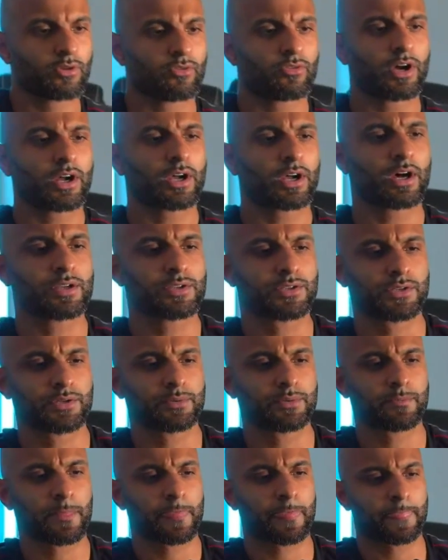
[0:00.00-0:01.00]
Right, guys.
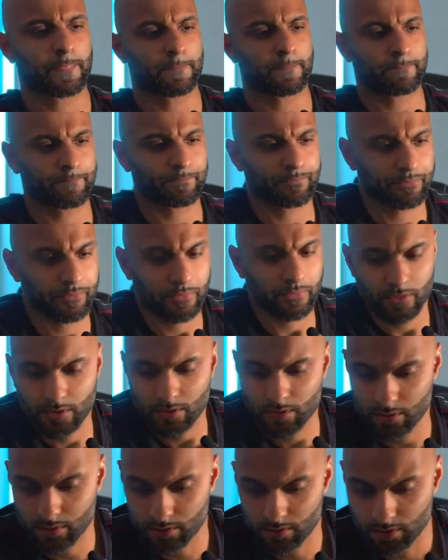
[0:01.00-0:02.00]

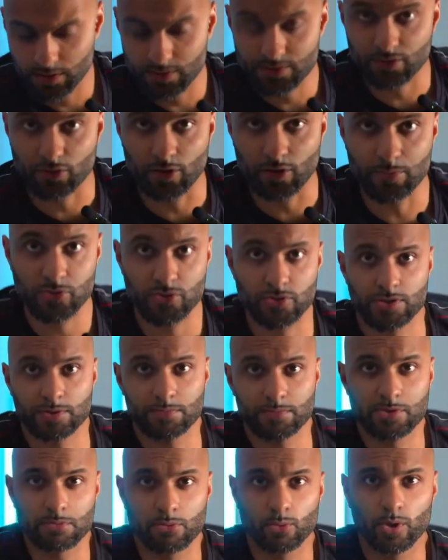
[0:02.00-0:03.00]
Instagram doesn't
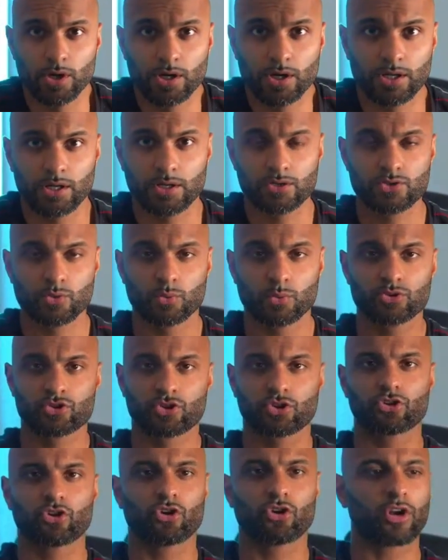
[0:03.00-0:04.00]
seem to be working, so we're just
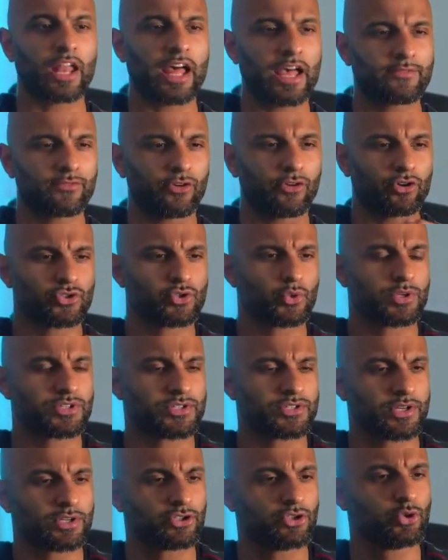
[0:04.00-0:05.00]
going to go live on
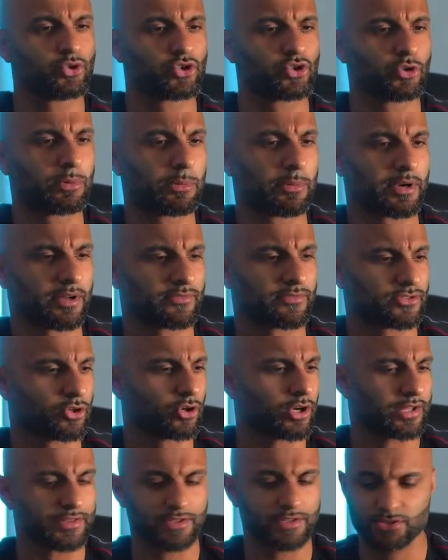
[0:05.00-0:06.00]
Twitter and YouTube. I'm going to have to
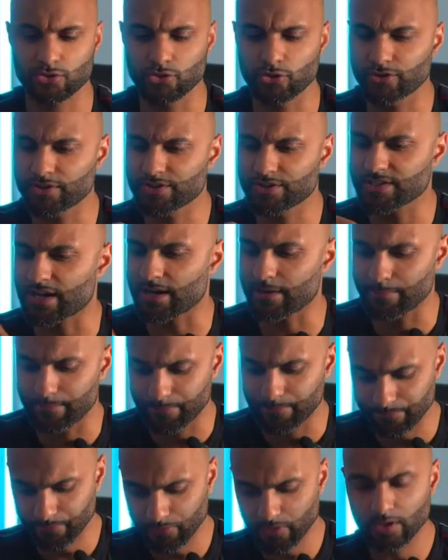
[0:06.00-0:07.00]
look at this another time.
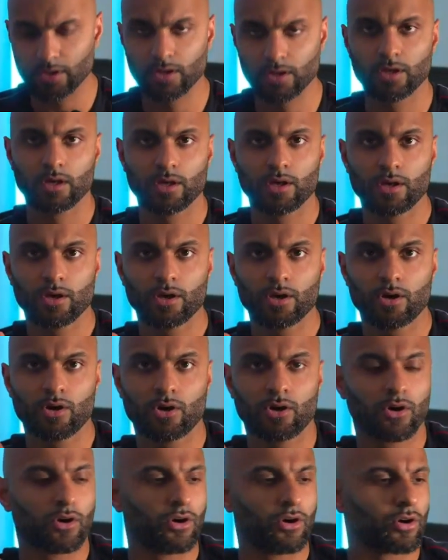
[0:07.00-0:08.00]

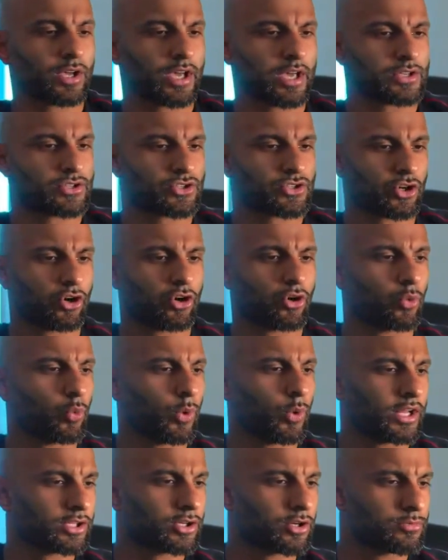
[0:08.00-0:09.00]
Okay, so
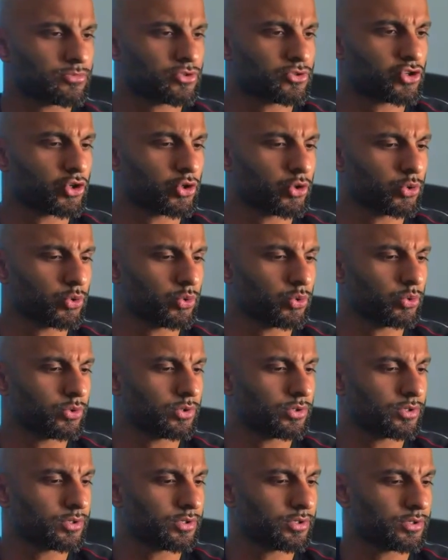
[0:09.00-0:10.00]
welcome to
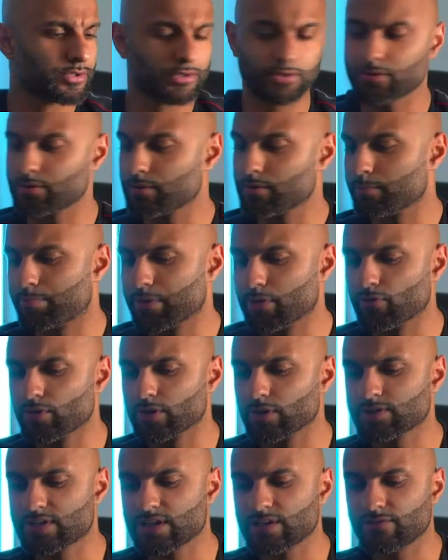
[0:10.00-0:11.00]
Be
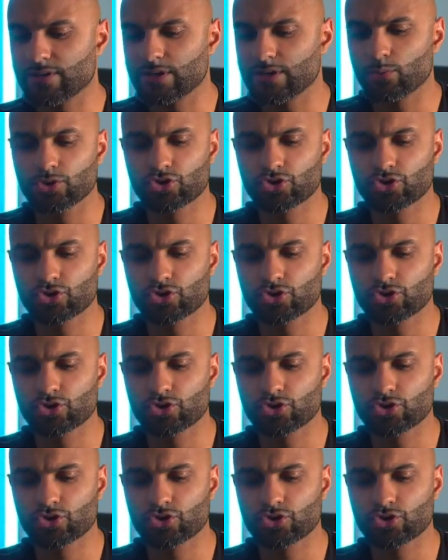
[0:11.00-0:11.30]
Real TV.